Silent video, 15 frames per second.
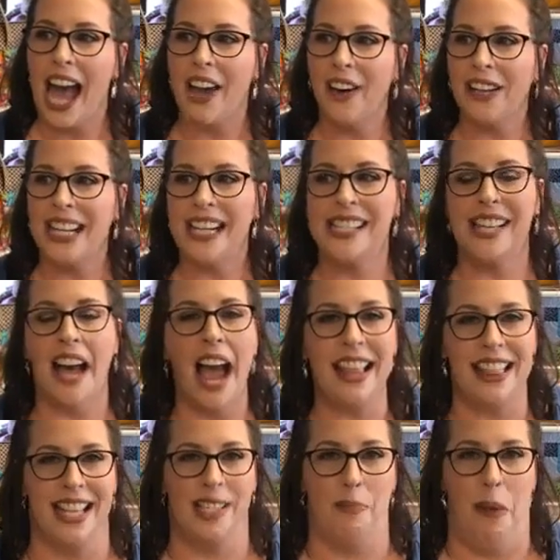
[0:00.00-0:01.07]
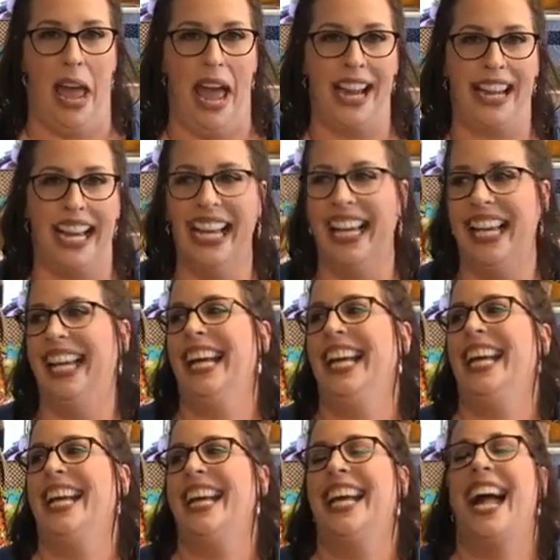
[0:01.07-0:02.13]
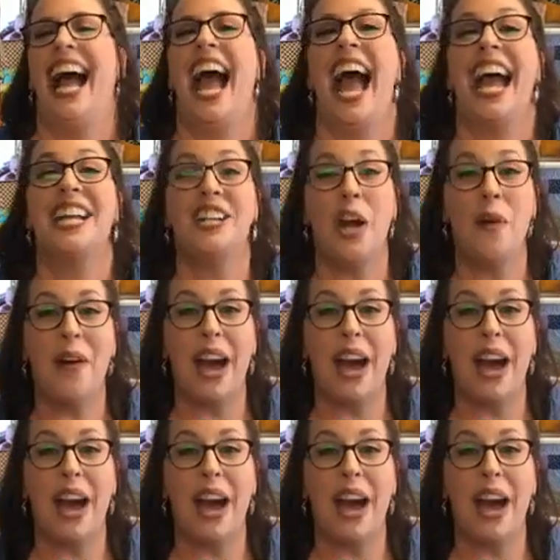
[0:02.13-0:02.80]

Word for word: I already designed this bag. I